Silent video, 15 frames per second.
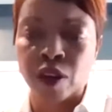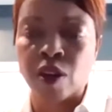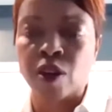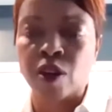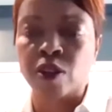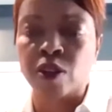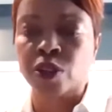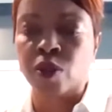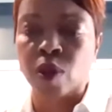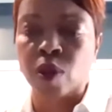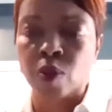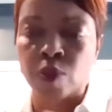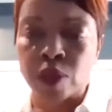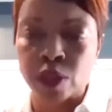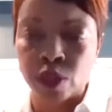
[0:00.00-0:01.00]
a culture
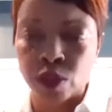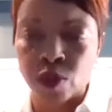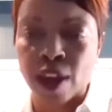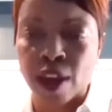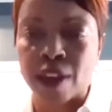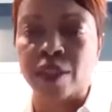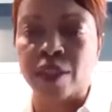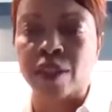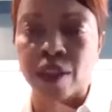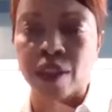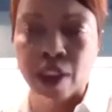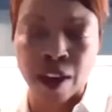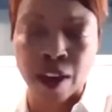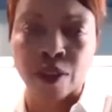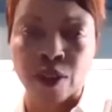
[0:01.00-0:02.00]
where we do that
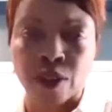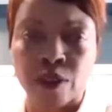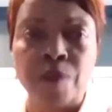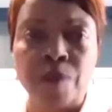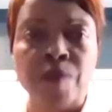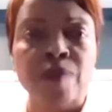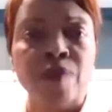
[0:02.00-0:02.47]
together,